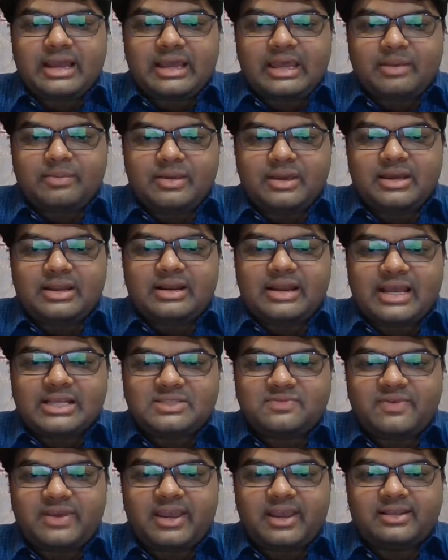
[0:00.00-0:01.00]
chemical
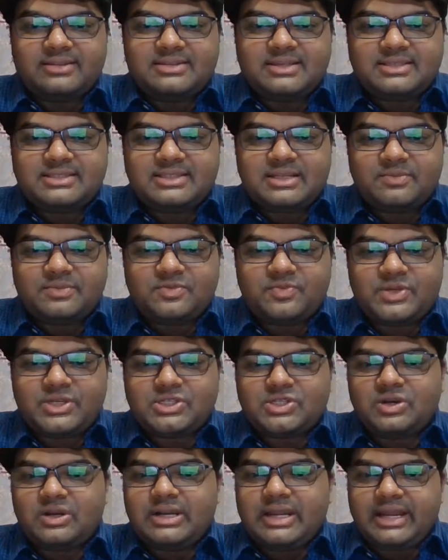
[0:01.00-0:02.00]
classification systems, which
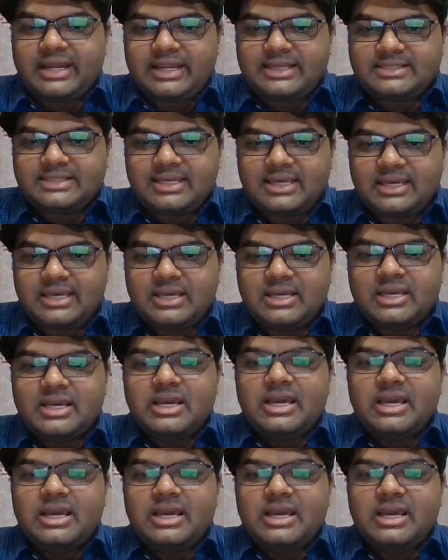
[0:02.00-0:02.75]
is called ATC,